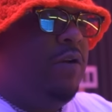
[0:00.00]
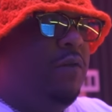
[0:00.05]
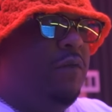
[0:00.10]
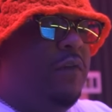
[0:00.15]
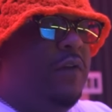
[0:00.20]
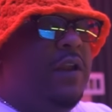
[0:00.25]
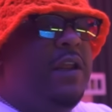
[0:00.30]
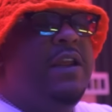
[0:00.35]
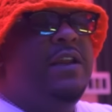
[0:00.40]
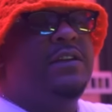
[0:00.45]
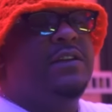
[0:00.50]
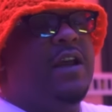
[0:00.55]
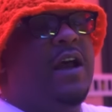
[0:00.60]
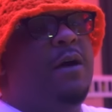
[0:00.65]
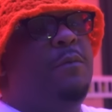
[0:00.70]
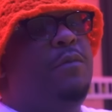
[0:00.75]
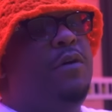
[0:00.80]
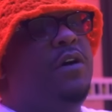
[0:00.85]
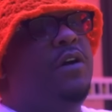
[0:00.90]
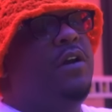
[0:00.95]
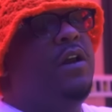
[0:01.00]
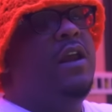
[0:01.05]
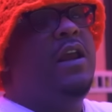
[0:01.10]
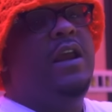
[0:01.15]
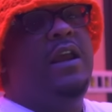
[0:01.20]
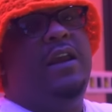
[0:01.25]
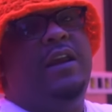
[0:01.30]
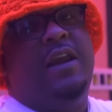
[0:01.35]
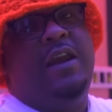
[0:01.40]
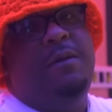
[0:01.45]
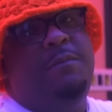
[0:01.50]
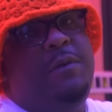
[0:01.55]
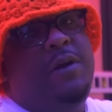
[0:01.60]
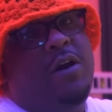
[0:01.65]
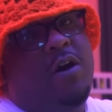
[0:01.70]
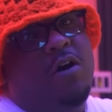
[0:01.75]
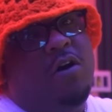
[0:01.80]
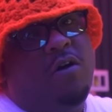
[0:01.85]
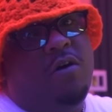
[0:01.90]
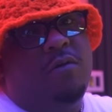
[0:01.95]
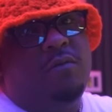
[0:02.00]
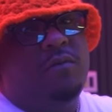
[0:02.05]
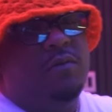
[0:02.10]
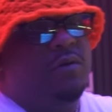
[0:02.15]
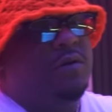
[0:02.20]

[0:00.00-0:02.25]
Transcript: don't even need Zod, but it keep me calm.